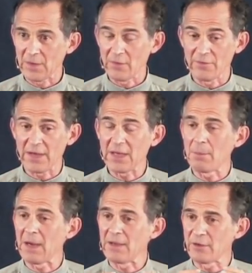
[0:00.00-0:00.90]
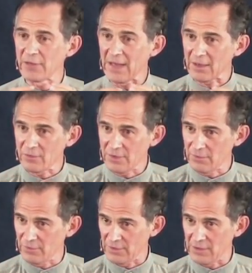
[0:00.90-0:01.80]
The finite mind as an
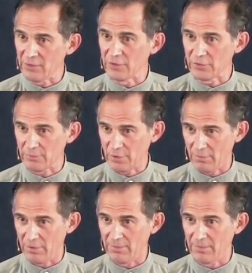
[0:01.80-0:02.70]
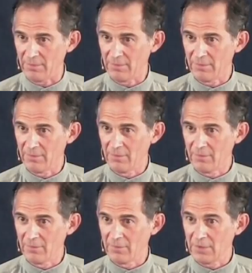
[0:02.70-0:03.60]
activity is not a problem.
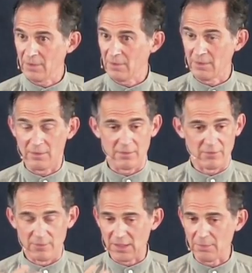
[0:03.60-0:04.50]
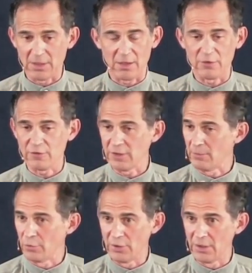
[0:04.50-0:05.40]
The Ramana Maharshi,
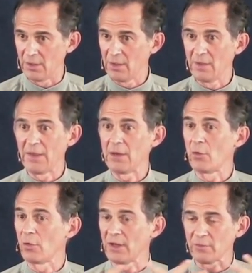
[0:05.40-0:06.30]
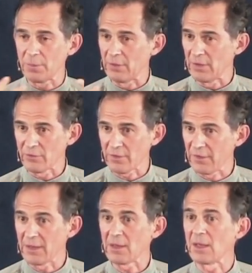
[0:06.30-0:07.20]
the Buddha, they all experienced
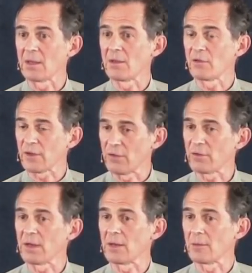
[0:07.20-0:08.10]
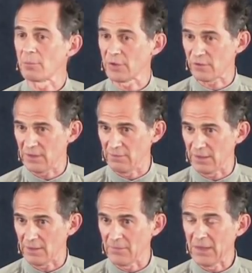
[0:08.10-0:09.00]
thinking, sensing,
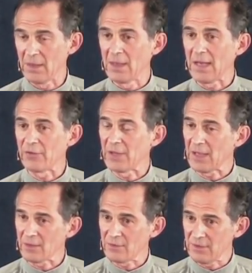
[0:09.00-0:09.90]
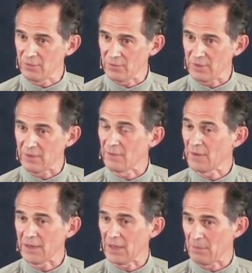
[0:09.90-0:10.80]
perceiving. As an activity, the
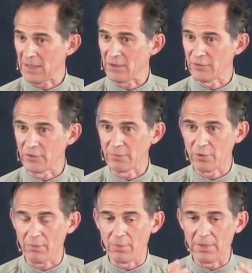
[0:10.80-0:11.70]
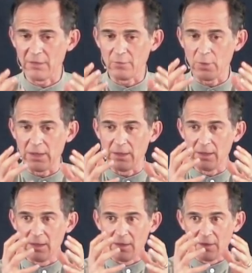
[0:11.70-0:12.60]
finite mind is not a problem. It's
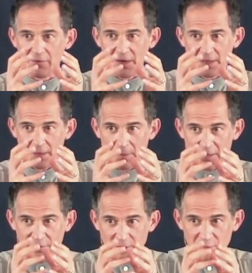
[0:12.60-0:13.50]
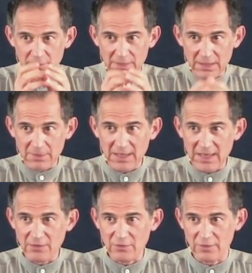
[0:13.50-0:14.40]
when the finite mind seems to become an
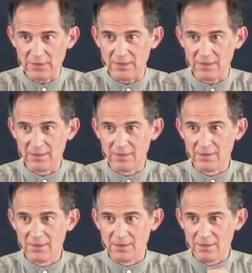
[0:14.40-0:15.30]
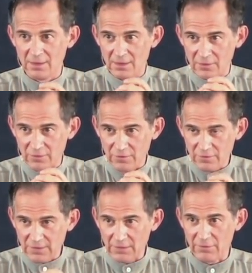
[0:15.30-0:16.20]
entity, a
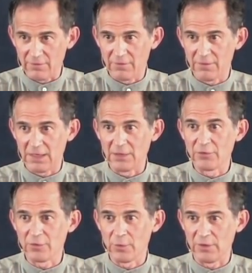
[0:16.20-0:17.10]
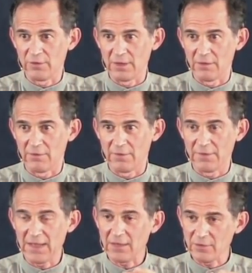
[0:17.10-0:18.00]
self unto itself.
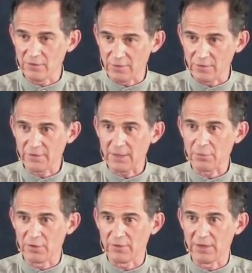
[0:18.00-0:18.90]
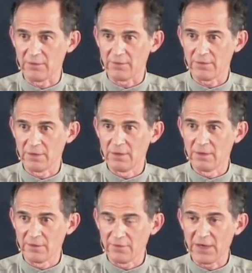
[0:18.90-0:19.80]
That is the separate self.
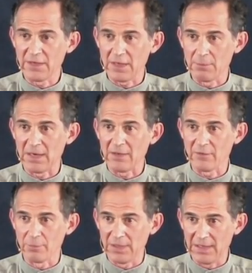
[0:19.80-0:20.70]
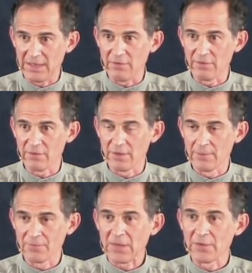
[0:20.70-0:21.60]
The finite mind's belief
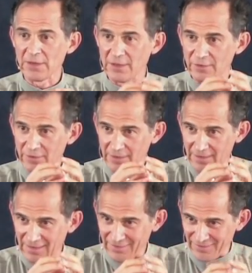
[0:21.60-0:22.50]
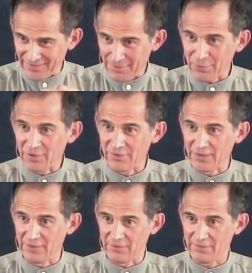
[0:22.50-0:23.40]
that it is a separate
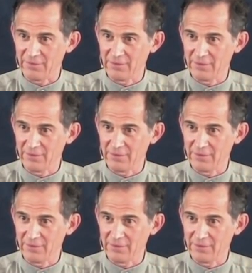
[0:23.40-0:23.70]
self.